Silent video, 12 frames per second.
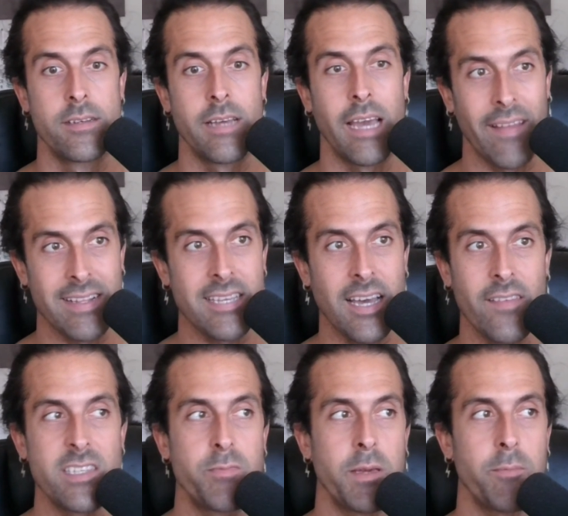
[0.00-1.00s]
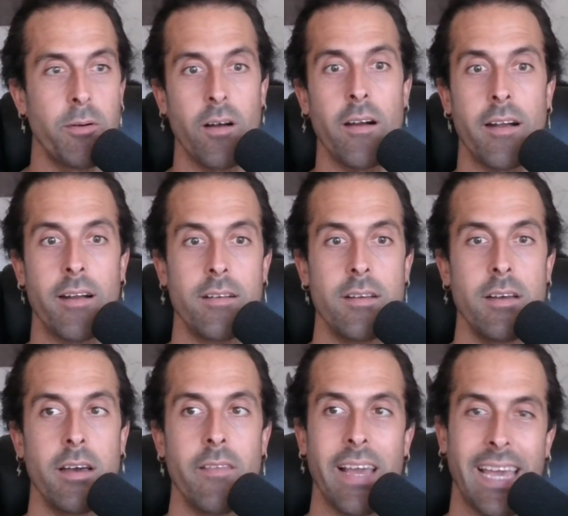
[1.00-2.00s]
And that's how these people are.
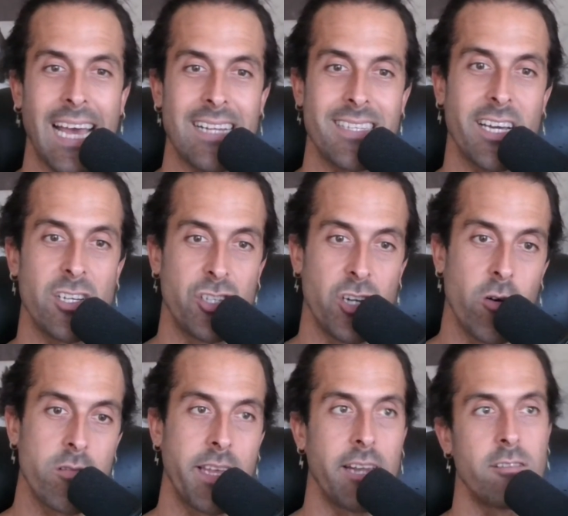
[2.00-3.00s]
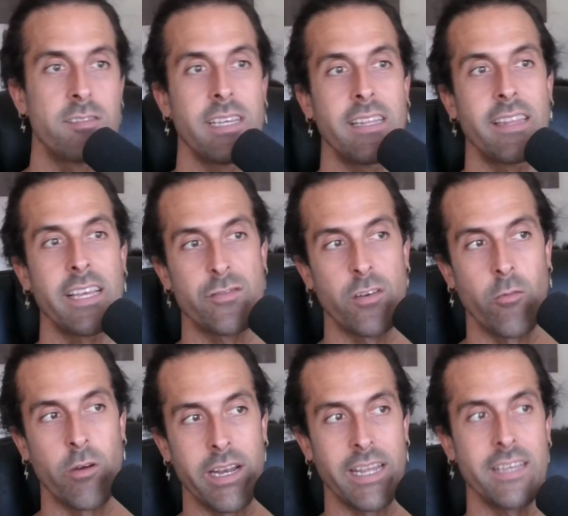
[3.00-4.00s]
They can't take a joke. They don't see things for
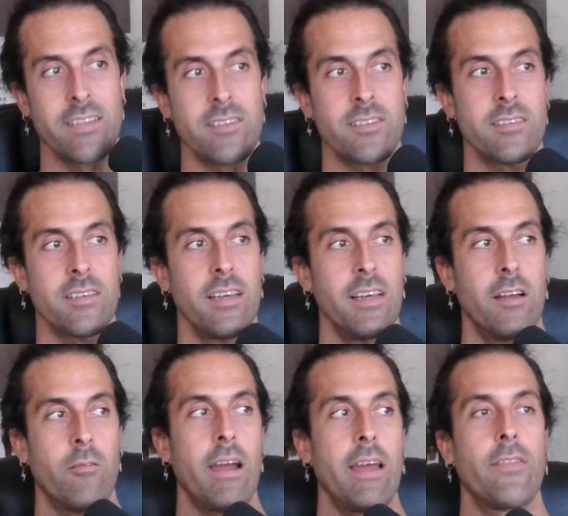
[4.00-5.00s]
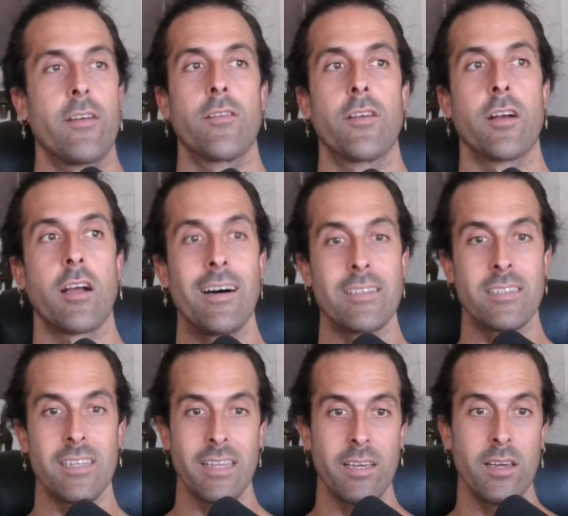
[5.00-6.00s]
what it is, right? They're
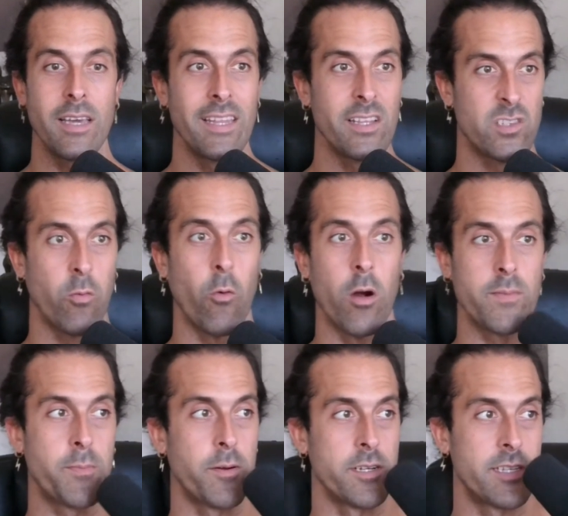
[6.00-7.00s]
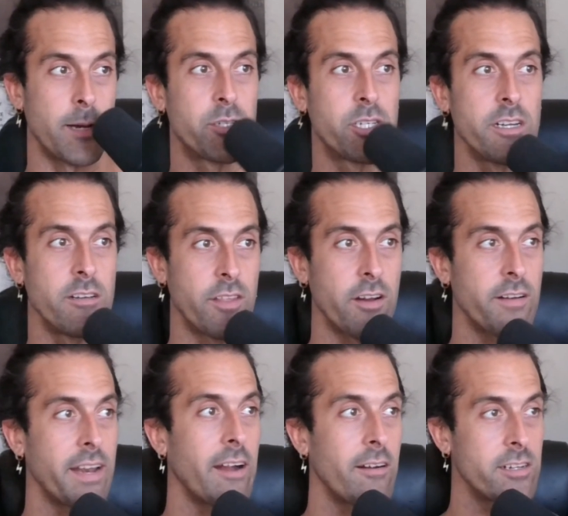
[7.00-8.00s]
constantly in this warped perception of their
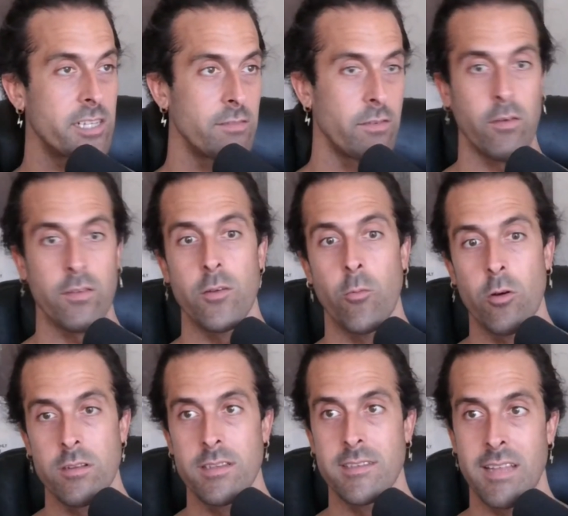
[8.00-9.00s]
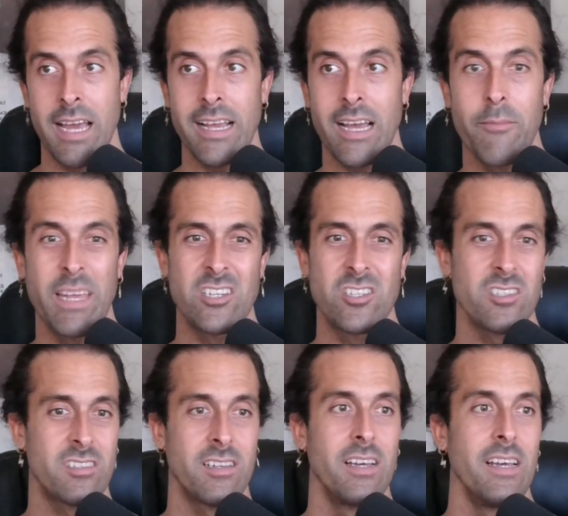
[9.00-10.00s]
narrative of what the world is like. I mean,
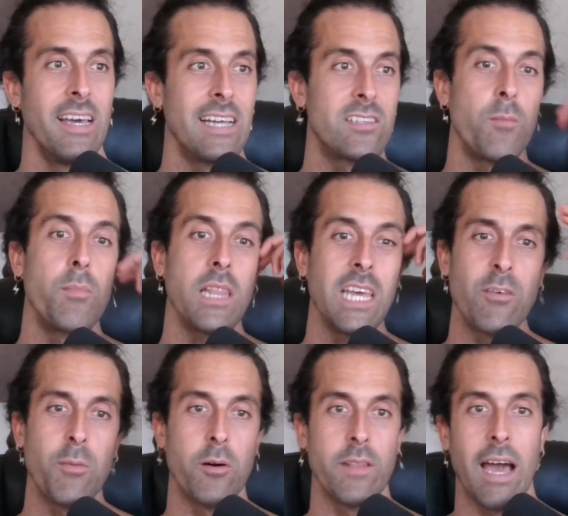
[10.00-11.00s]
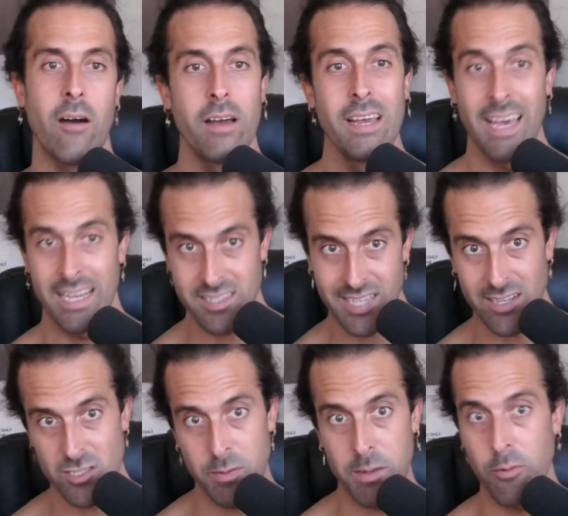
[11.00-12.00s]
it's unbelievable. Now, as
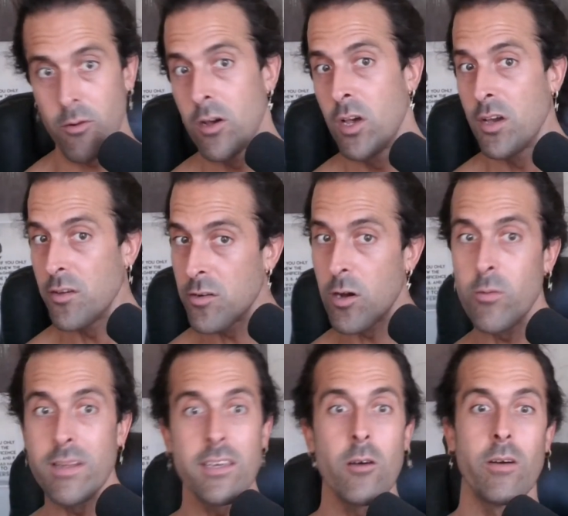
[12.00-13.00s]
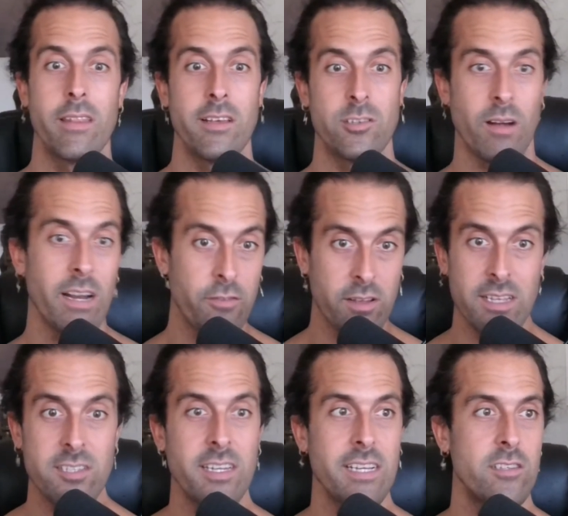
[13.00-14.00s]
salespeople, we deal with this, right? If you're
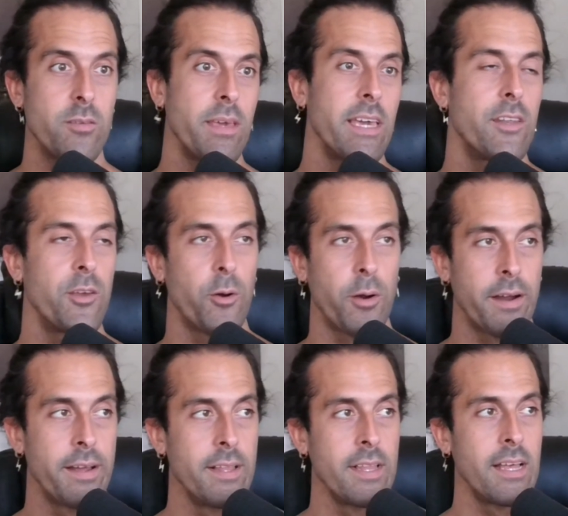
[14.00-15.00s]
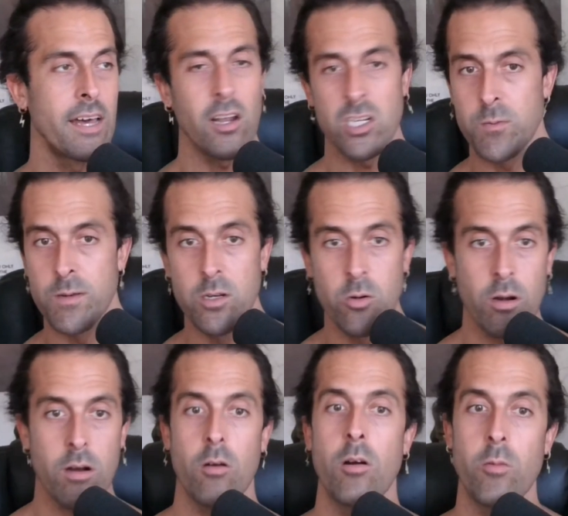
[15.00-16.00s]
listening to me and you're an
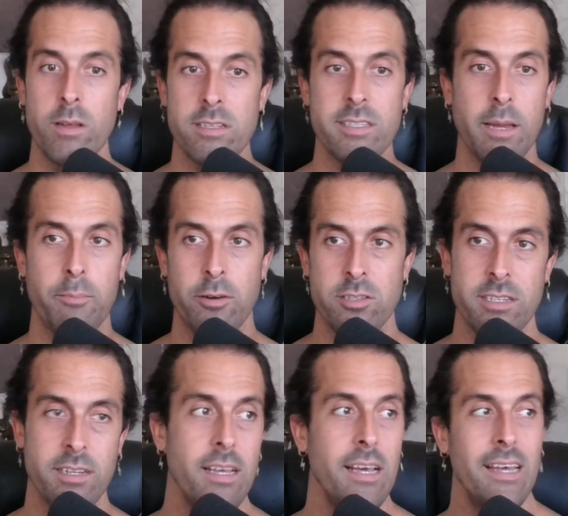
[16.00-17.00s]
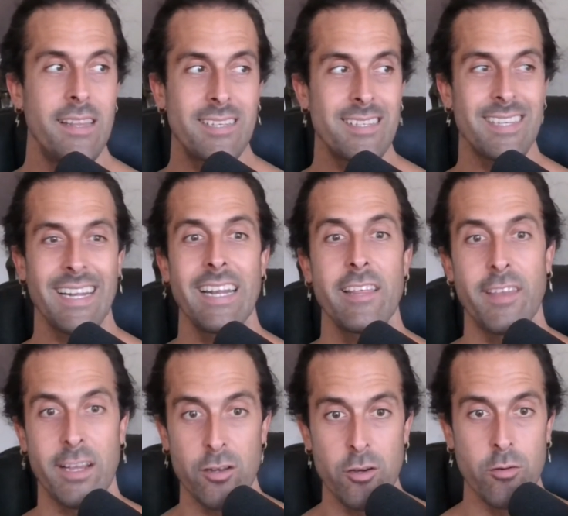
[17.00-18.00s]
entrepreneur or a real estate person, this isn't
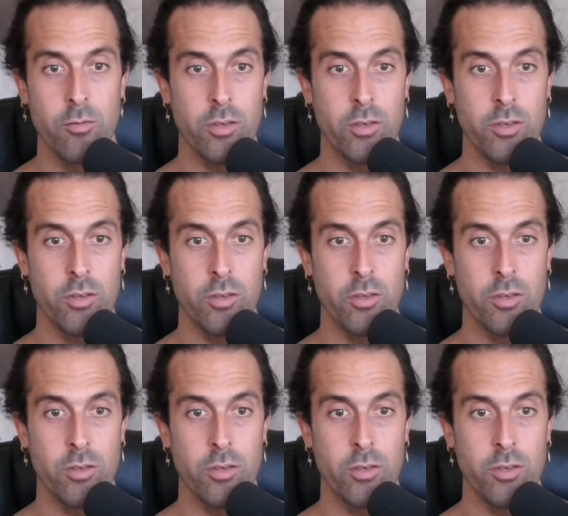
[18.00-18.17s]
anything new.